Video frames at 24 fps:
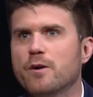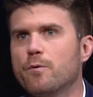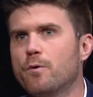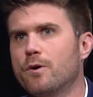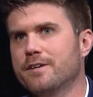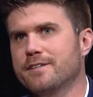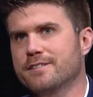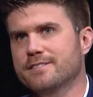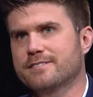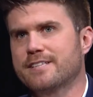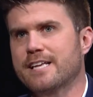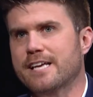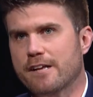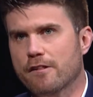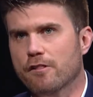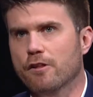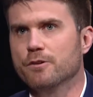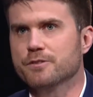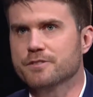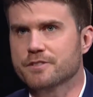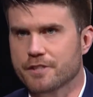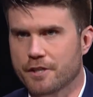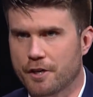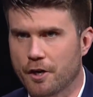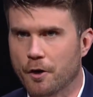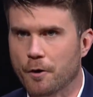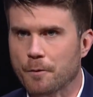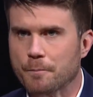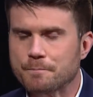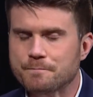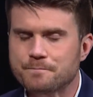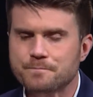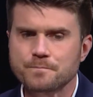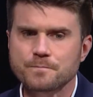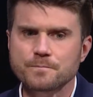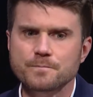I wanted to stay close to
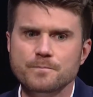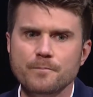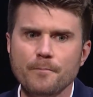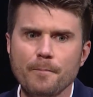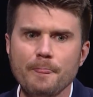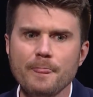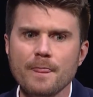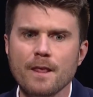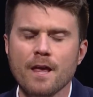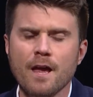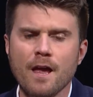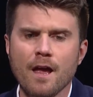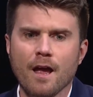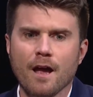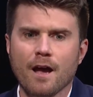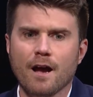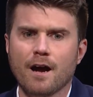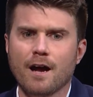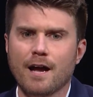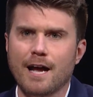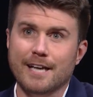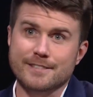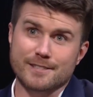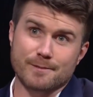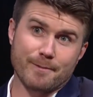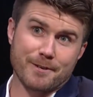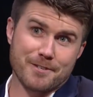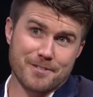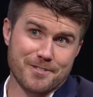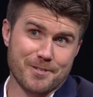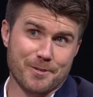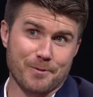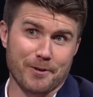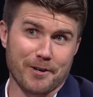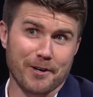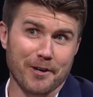home uh, as I
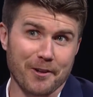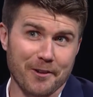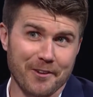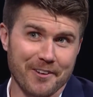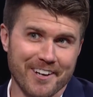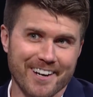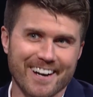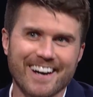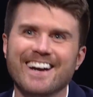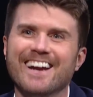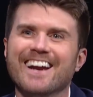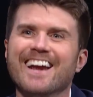mentioned to you earlier,